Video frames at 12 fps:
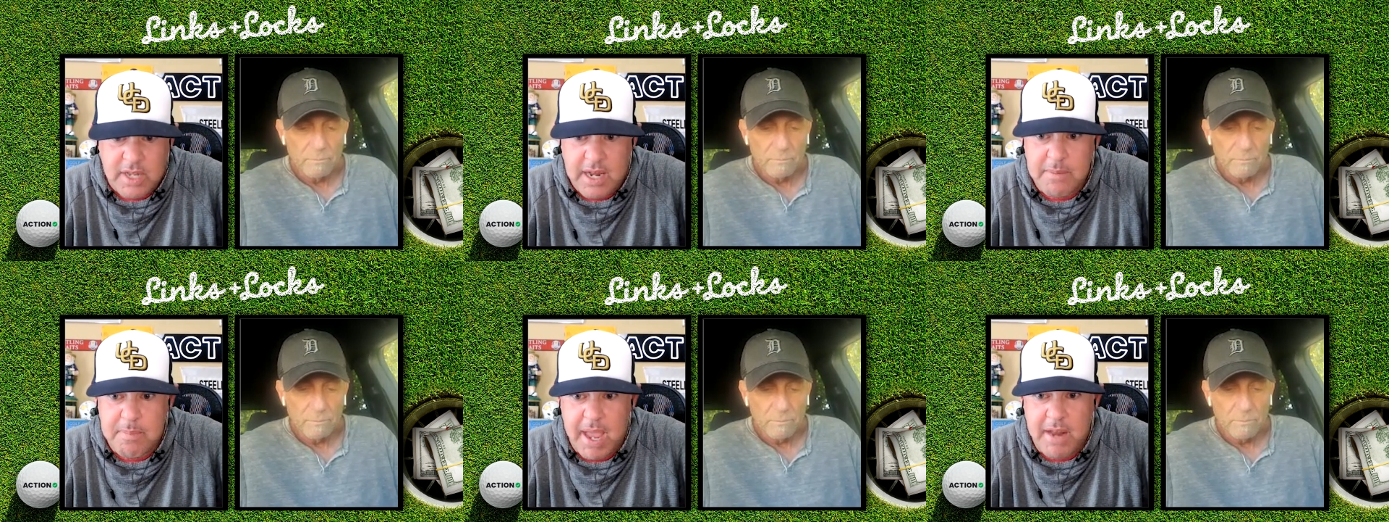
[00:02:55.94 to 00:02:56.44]
Speaker 1: Not
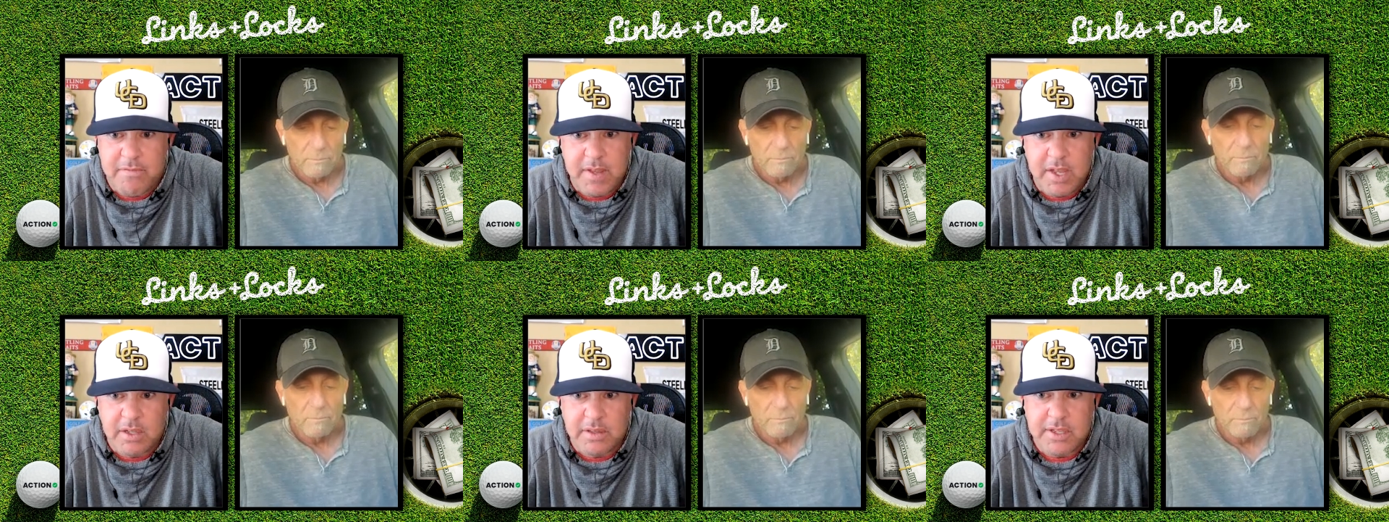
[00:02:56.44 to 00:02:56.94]
a bad
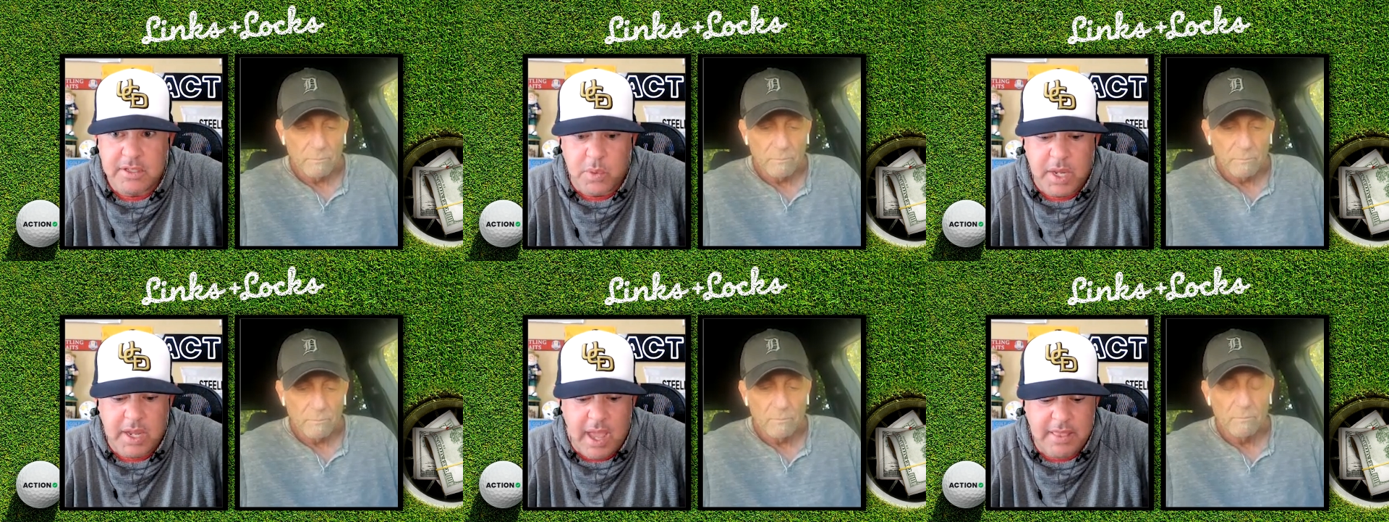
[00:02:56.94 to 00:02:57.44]
field this
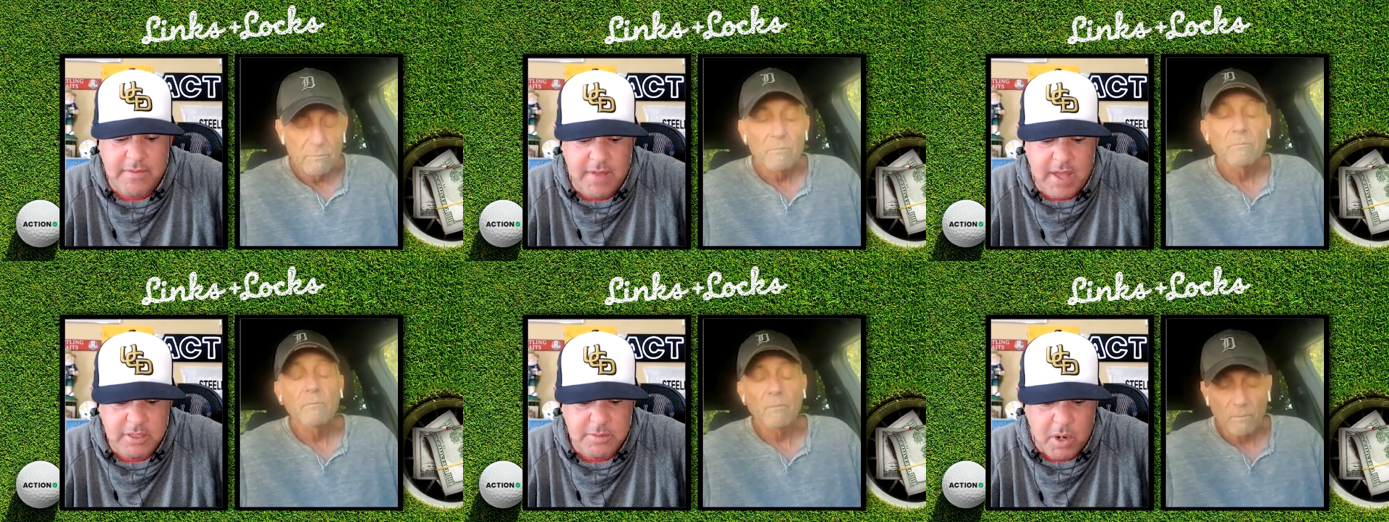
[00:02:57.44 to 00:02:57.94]
week at the
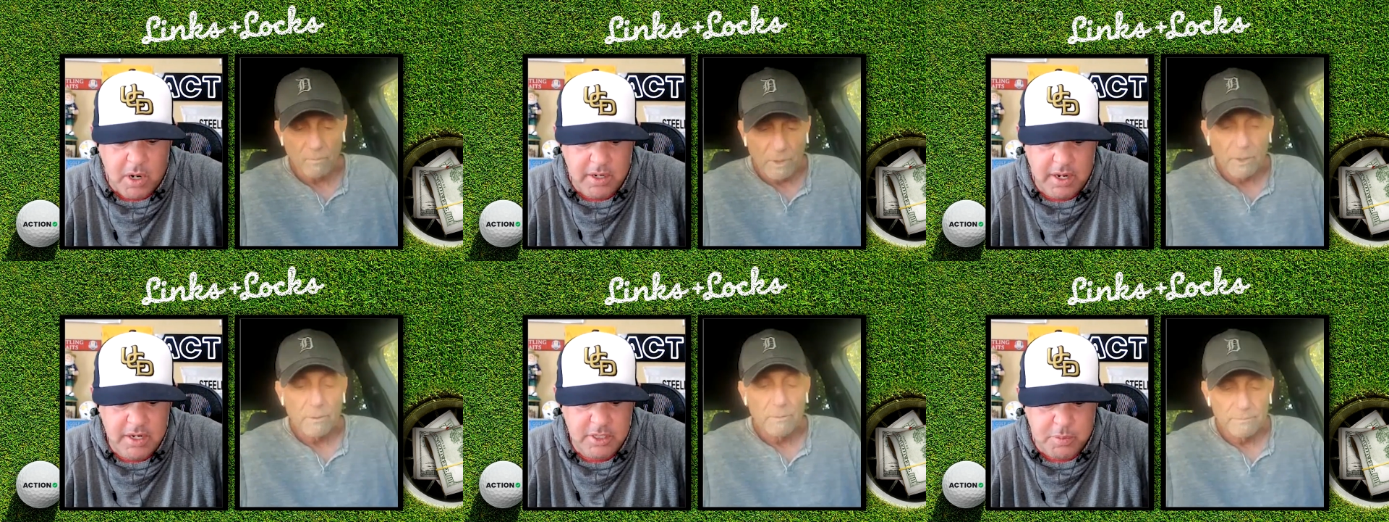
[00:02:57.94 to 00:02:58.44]
Valspar
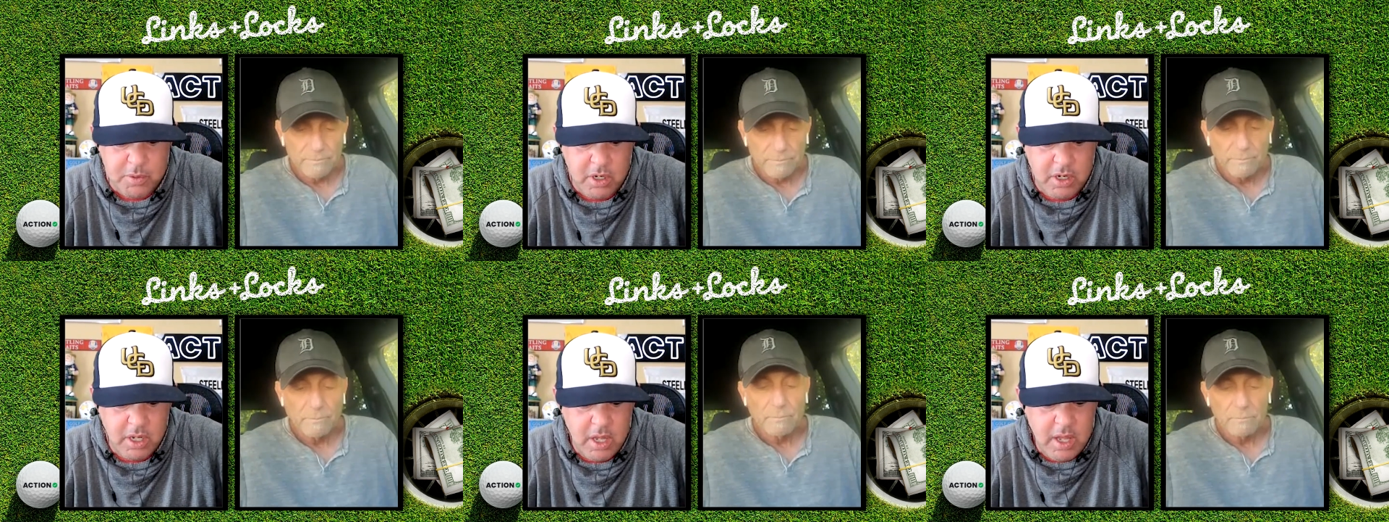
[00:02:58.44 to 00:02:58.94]
at
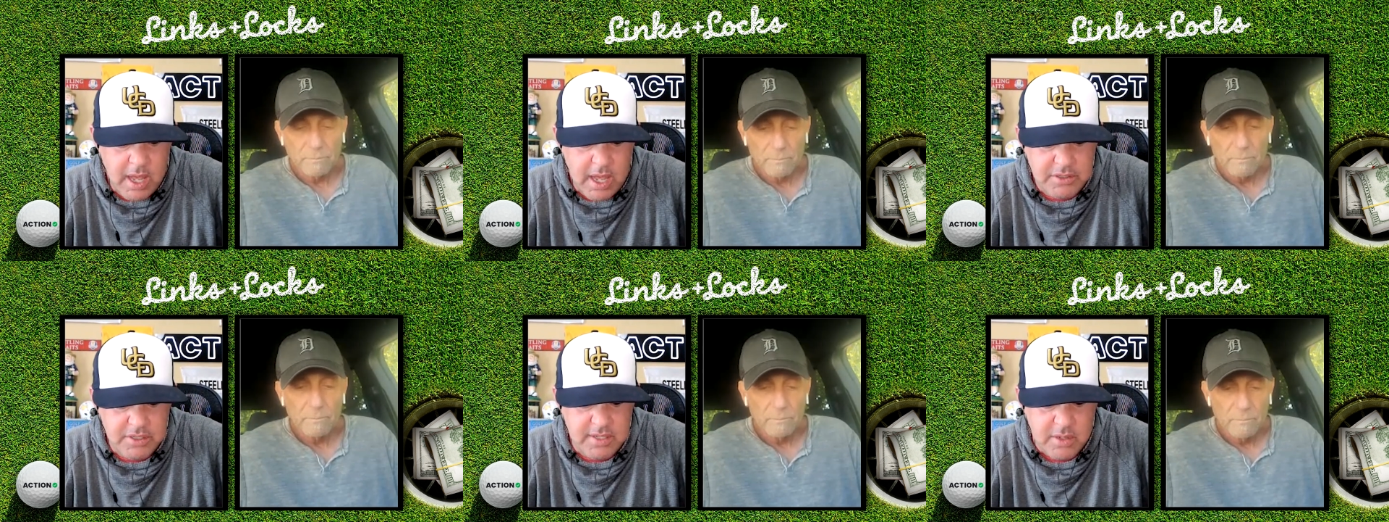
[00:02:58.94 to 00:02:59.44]
Innisbrook, uh,
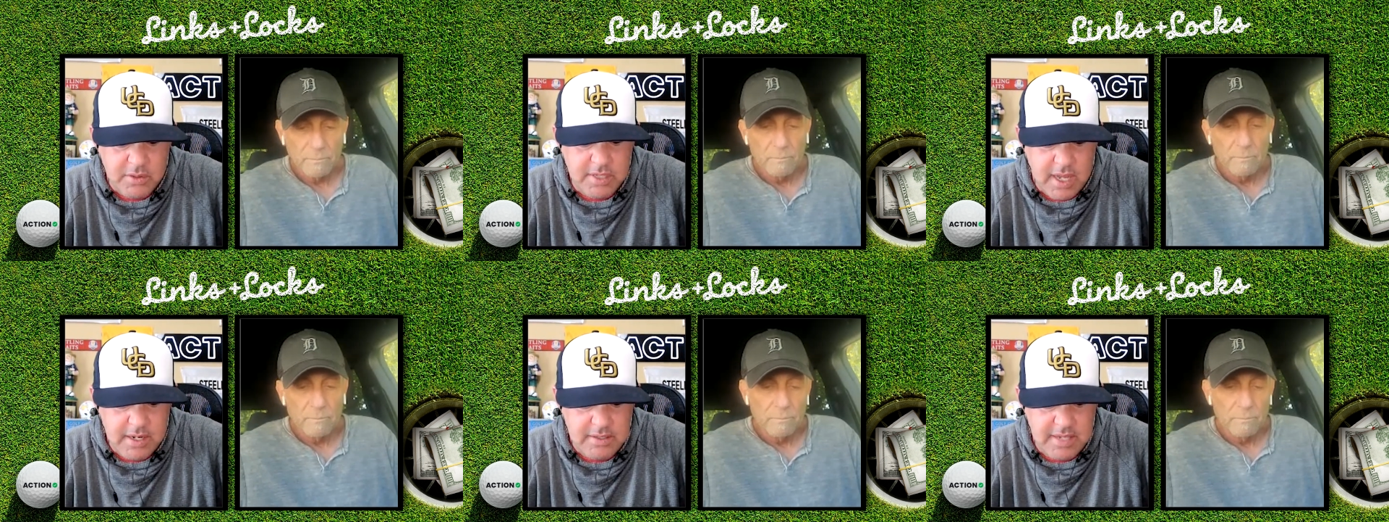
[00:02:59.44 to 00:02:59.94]
just
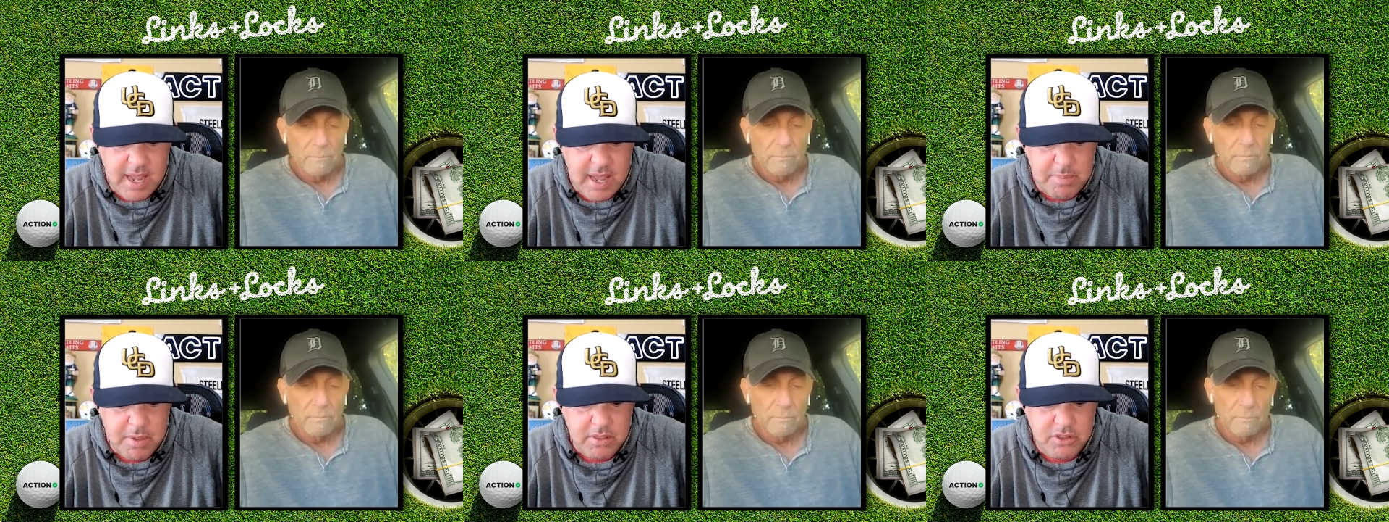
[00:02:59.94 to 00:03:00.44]
outside of
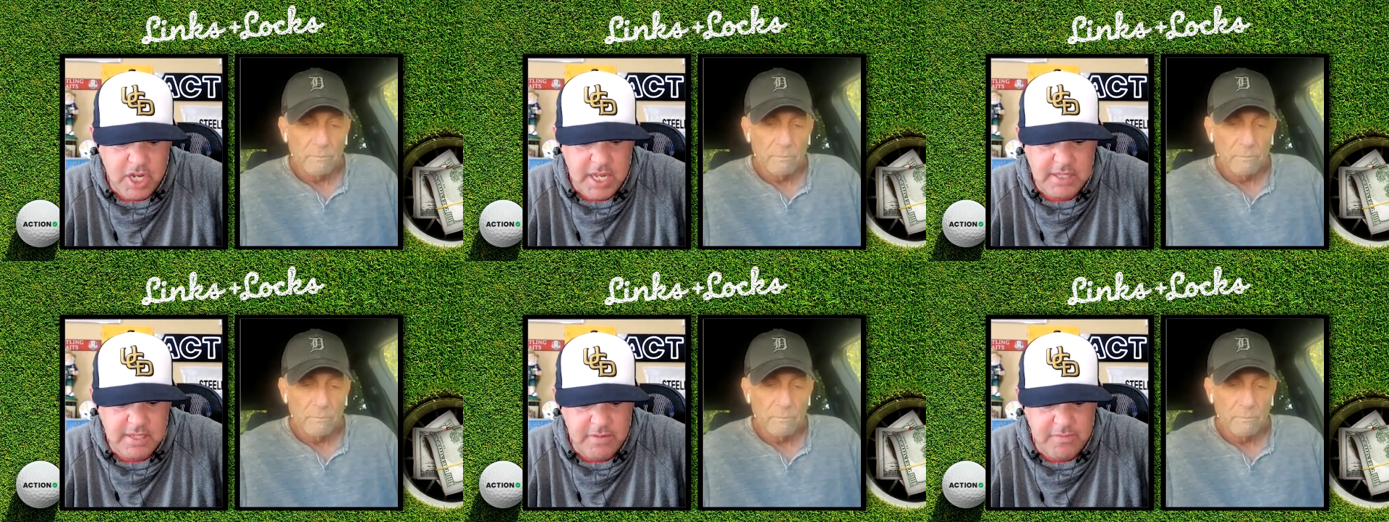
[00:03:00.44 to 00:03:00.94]
Tampa.
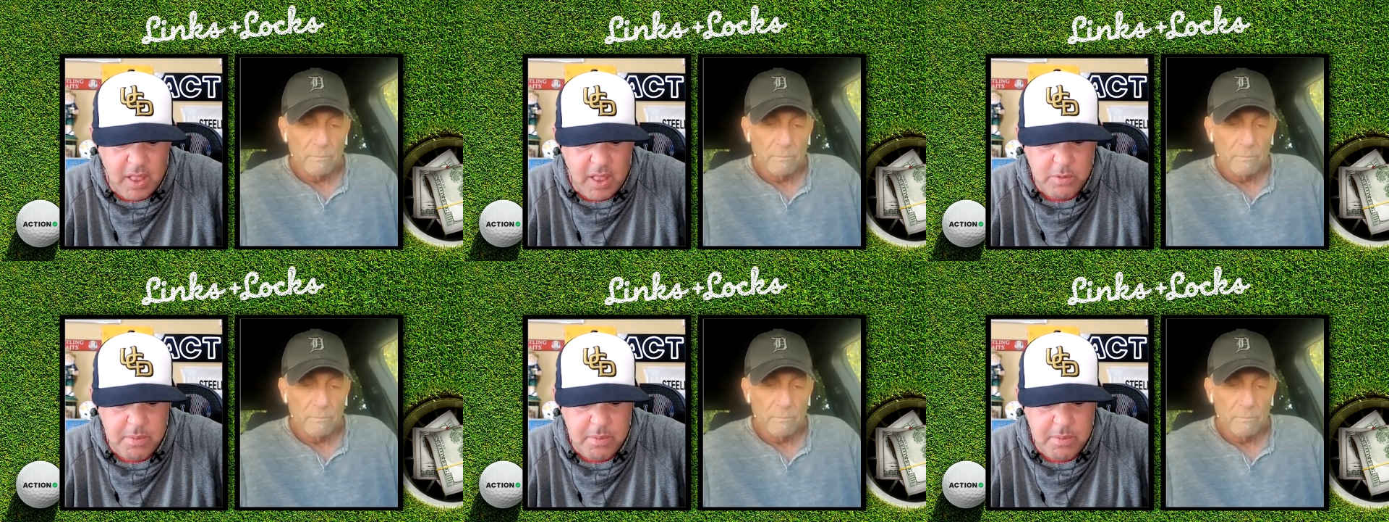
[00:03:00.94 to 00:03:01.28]
JT followed